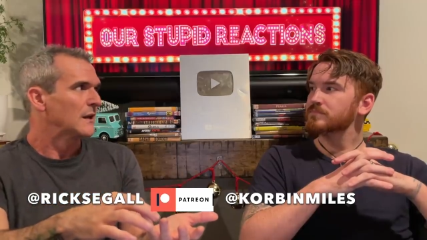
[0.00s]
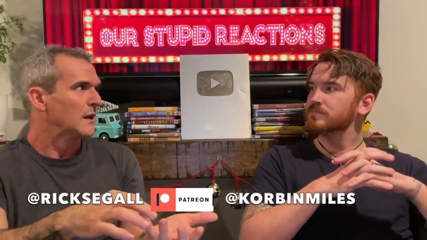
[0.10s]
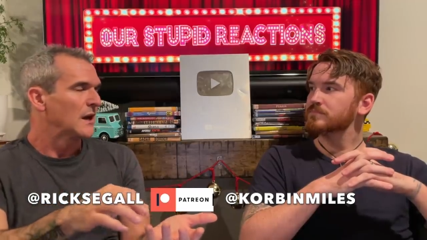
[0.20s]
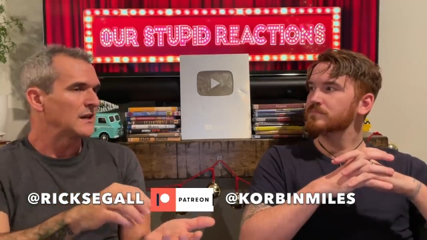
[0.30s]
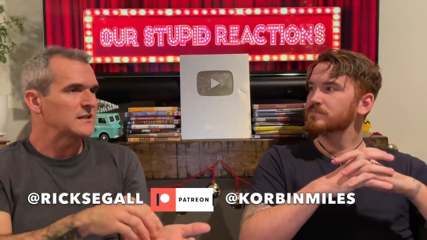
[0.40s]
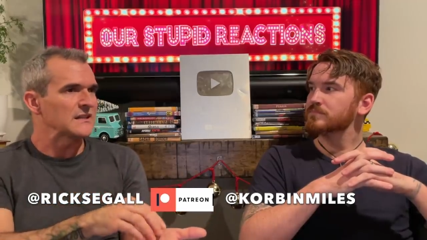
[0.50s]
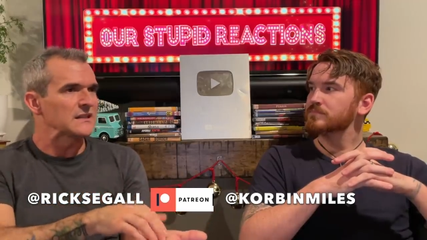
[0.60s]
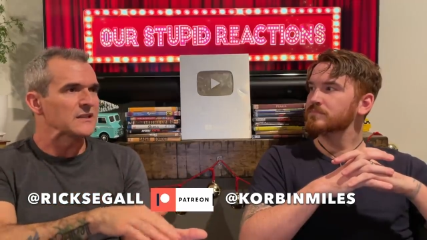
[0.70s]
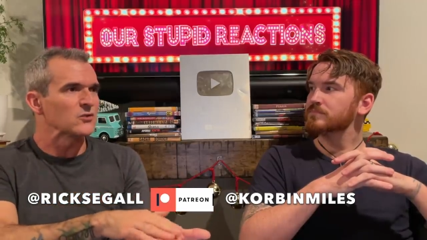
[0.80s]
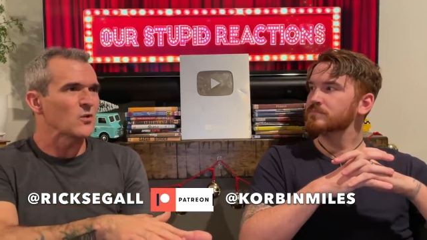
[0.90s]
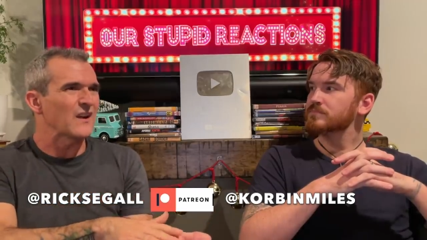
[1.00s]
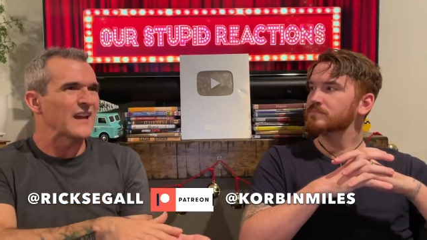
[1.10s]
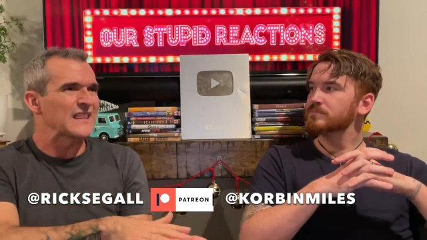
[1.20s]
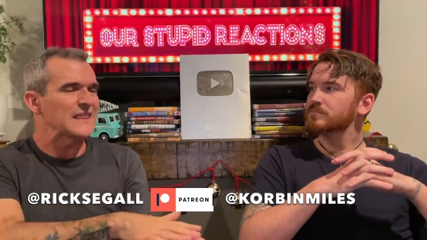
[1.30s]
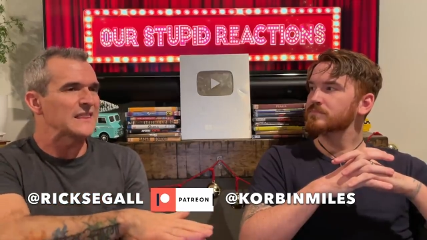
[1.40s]
Speaker 1: And he said, This is where I
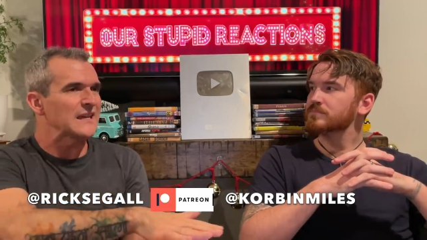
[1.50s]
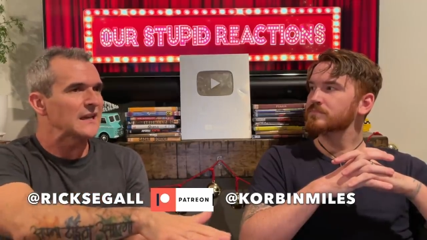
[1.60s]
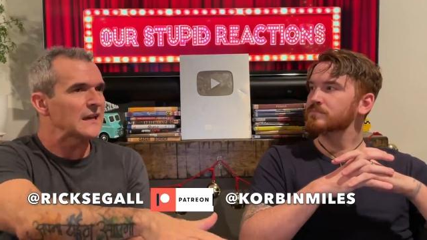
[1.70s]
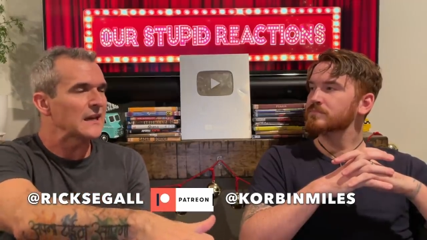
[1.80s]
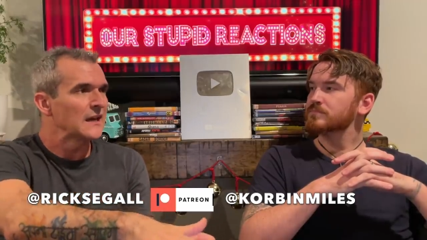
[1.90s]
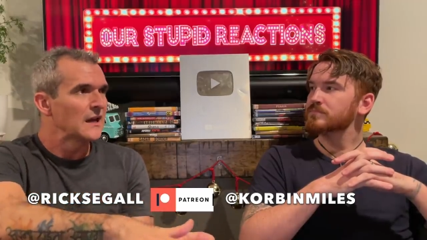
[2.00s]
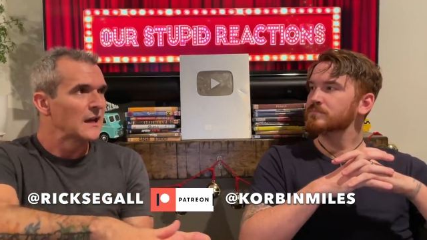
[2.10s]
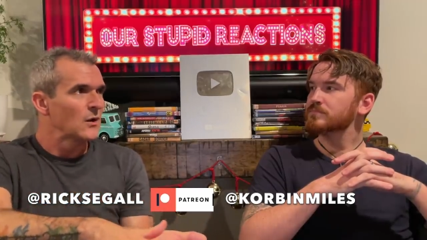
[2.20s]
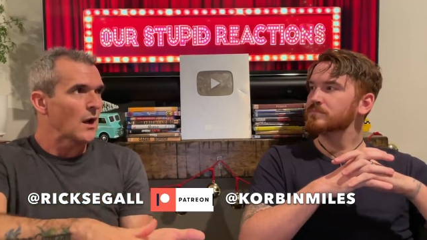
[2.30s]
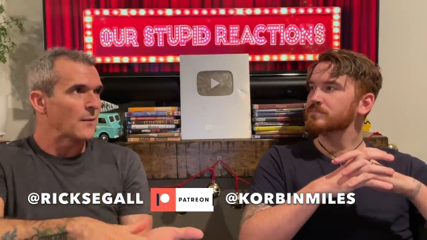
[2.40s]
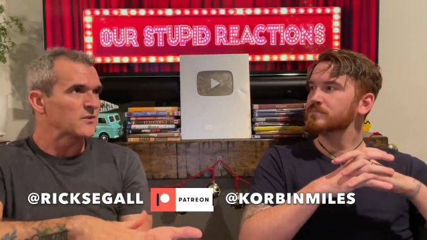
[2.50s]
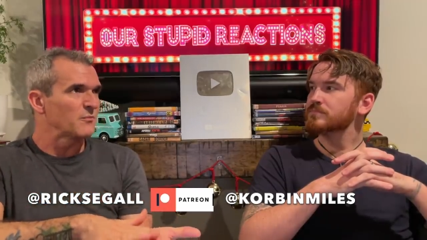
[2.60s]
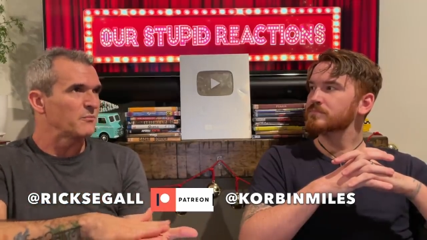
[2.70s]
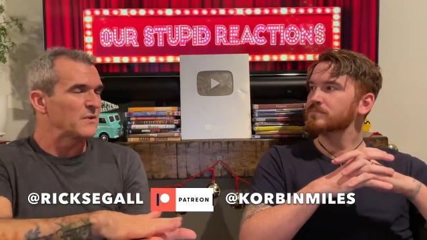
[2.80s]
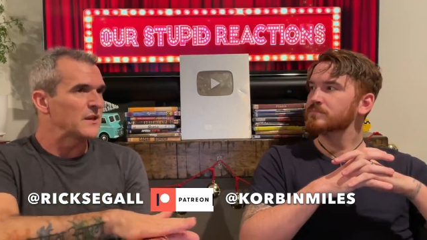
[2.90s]
think um,
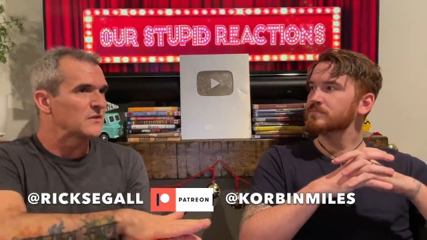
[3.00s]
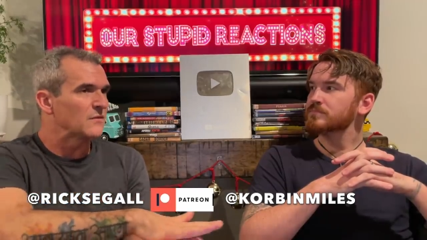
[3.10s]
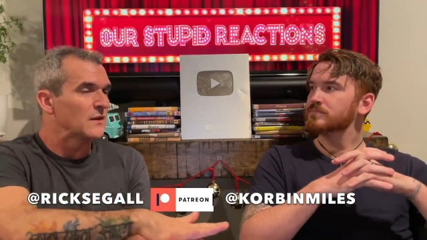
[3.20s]
his,